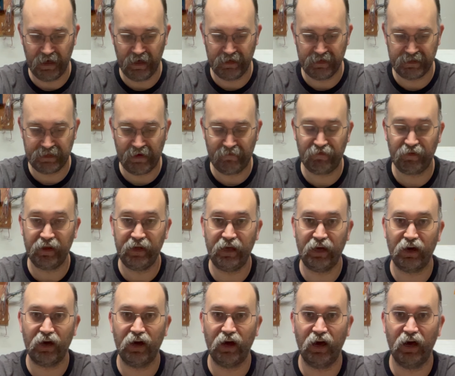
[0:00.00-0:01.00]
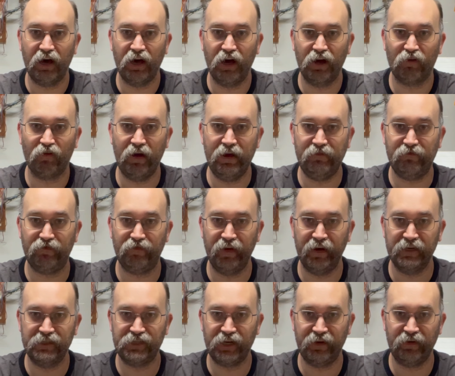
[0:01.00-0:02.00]
definitely a great
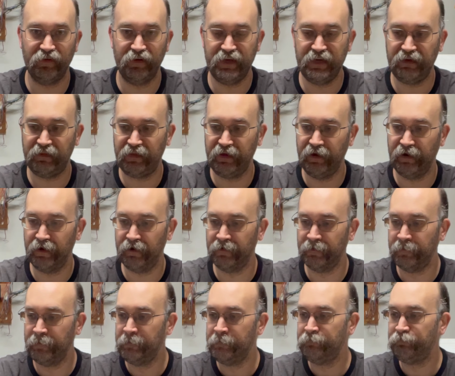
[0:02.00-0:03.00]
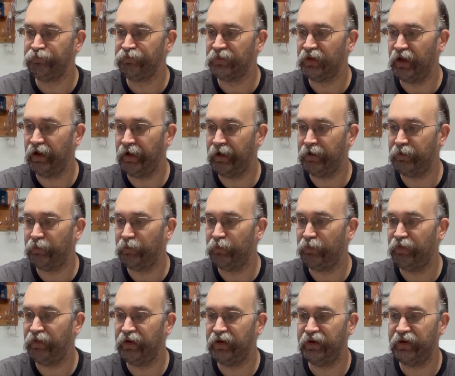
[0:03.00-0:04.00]
finish underneath here.
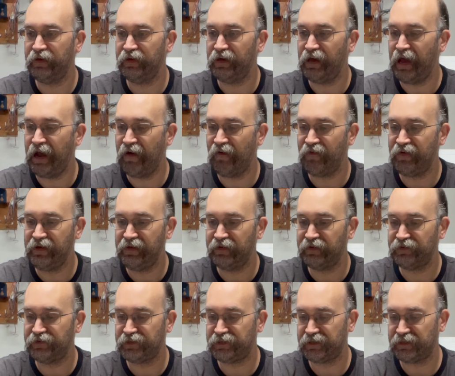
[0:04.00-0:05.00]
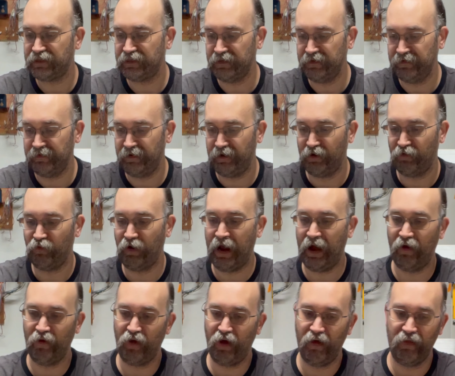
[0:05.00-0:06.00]
The areas
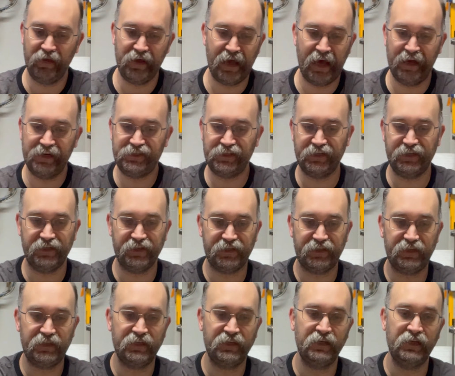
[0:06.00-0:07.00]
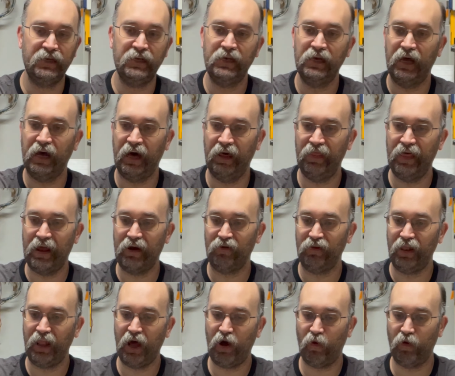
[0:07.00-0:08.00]
around all the edges that are
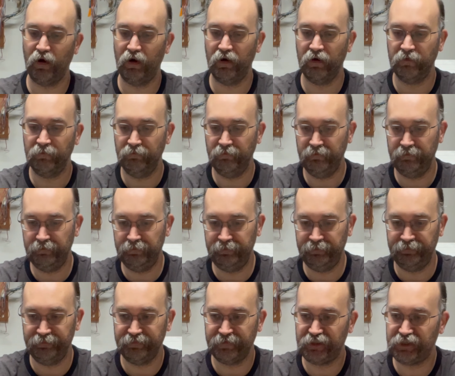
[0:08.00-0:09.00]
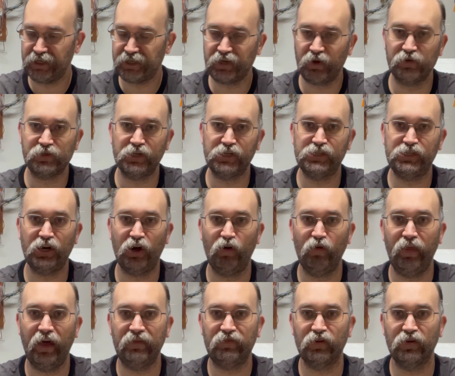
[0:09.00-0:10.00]
lower just goes to show
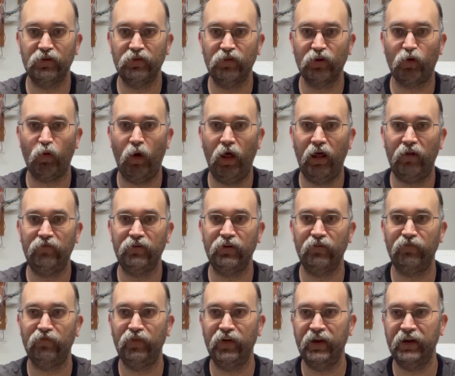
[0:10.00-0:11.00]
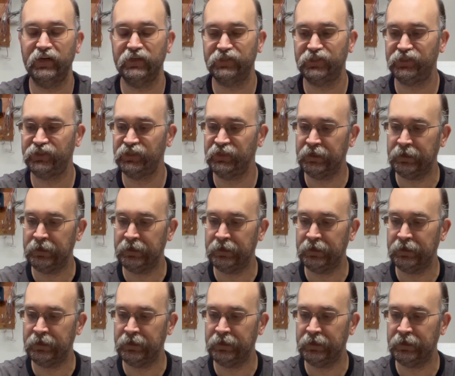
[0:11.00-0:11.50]
that the quality of your finish